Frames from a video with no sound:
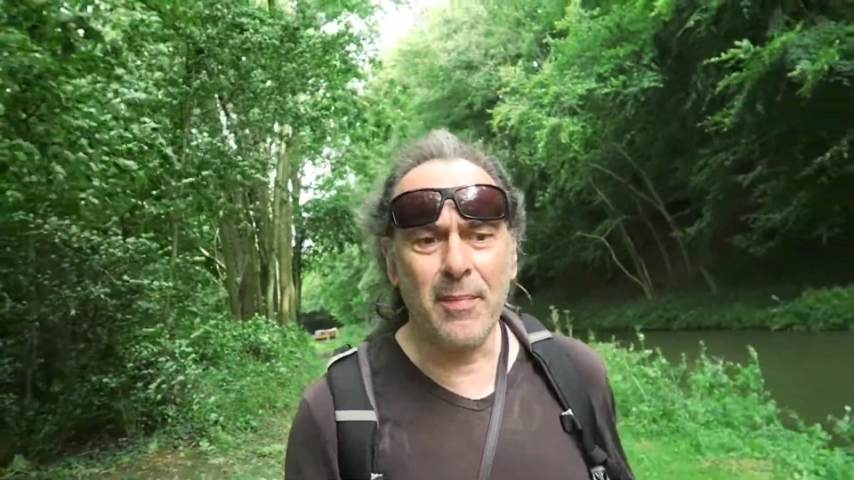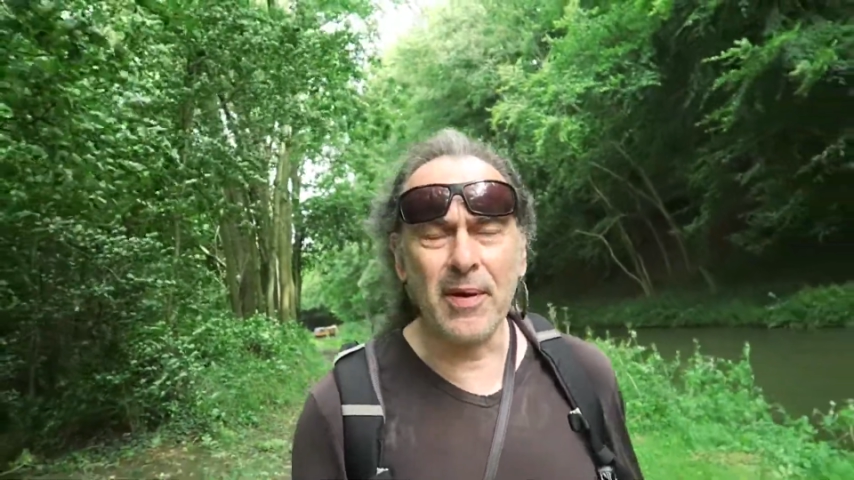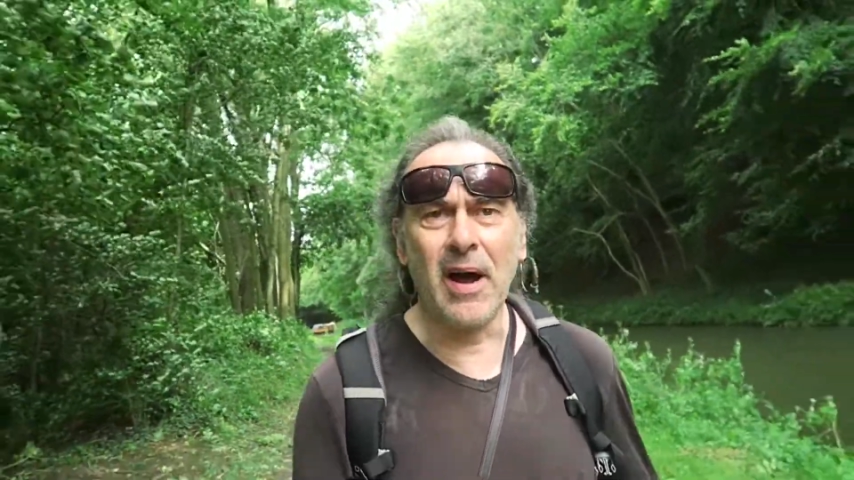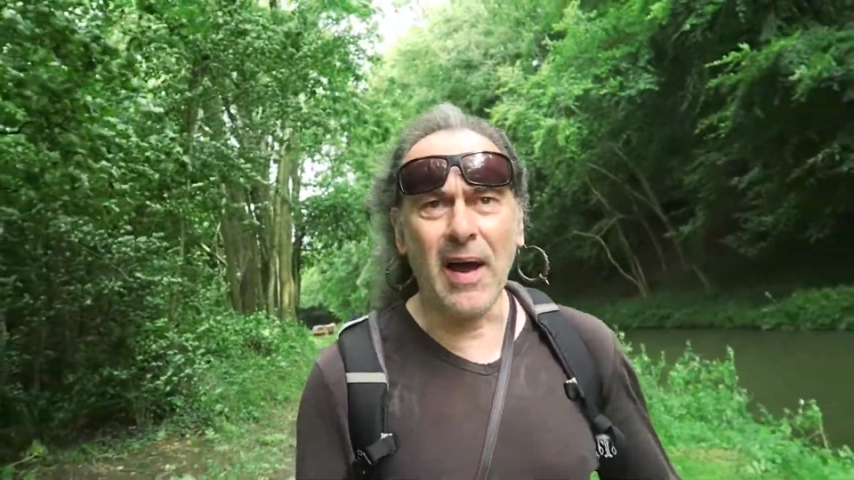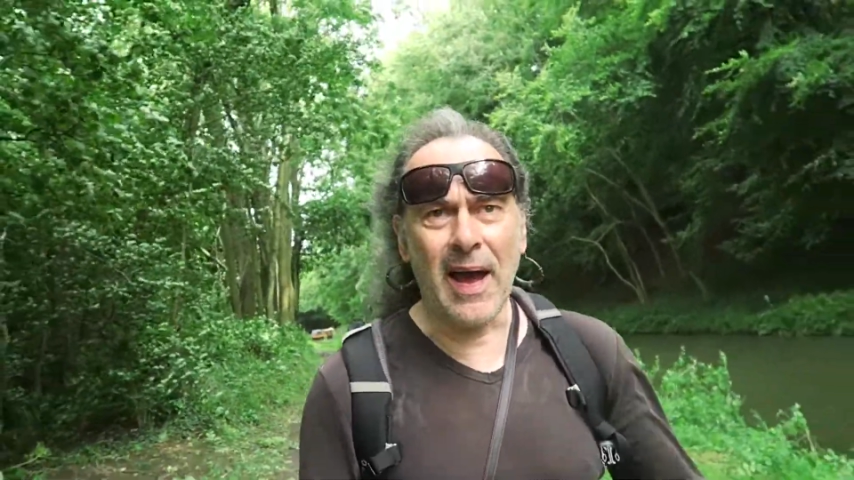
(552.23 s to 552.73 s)

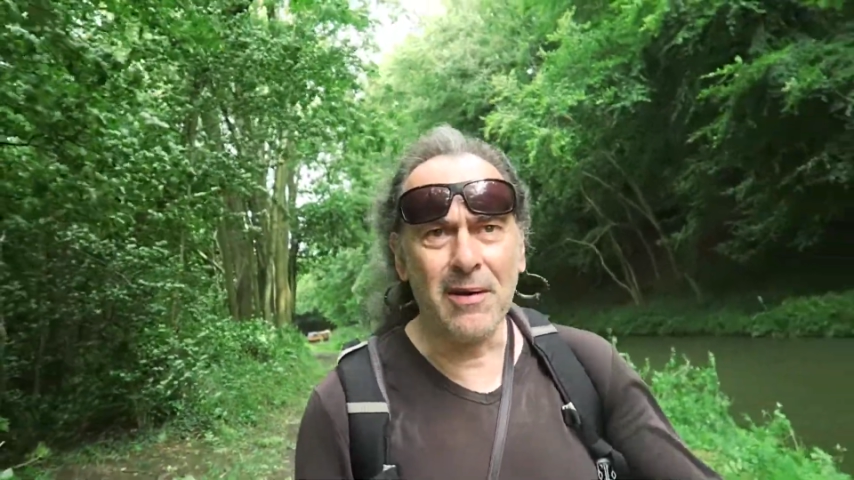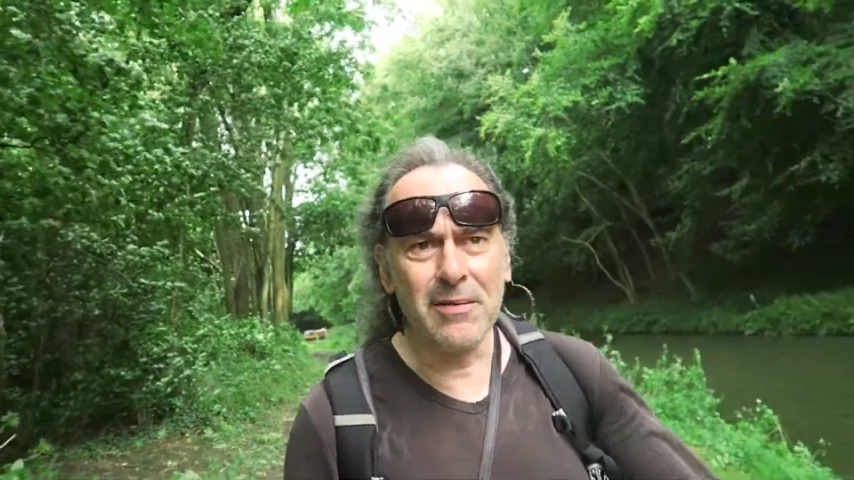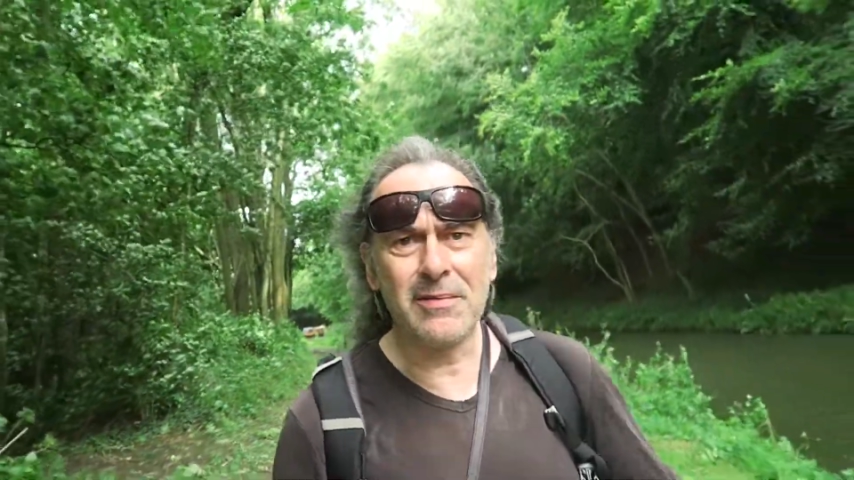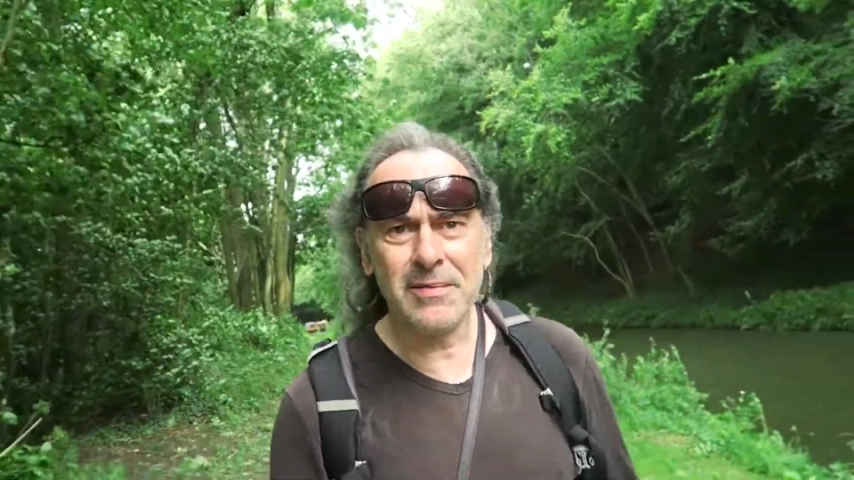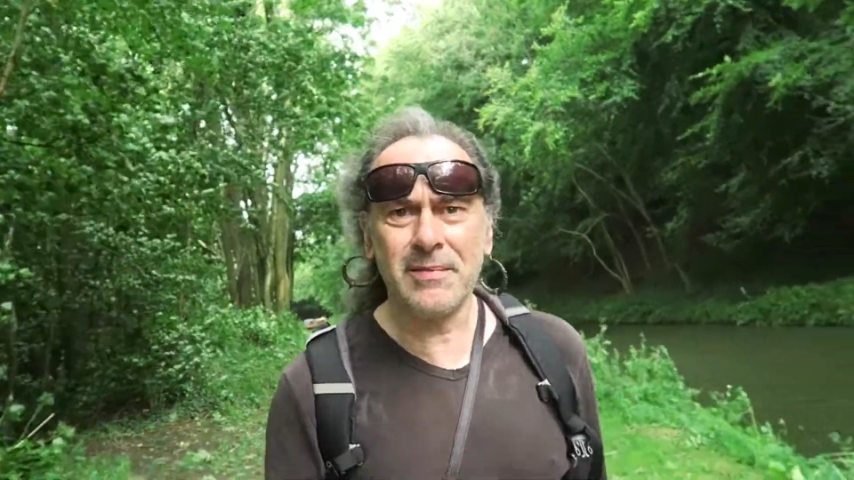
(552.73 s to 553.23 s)
keep an eye out